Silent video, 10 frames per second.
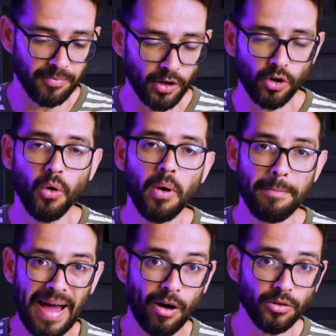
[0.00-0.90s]
go
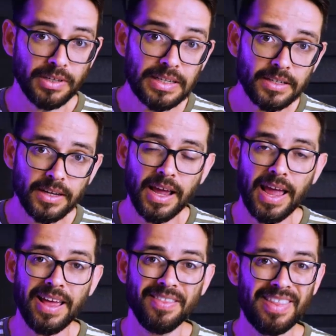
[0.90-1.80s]
about it,
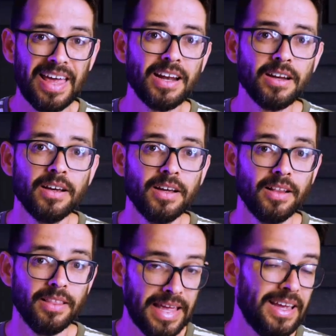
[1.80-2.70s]
and then
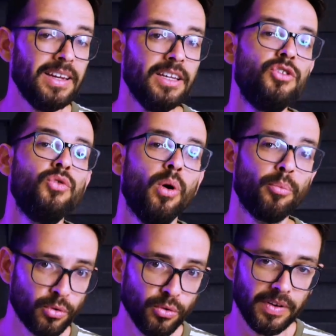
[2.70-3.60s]
they need to
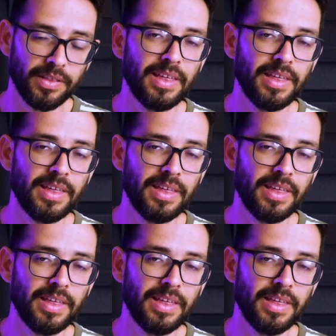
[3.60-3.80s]
approve it.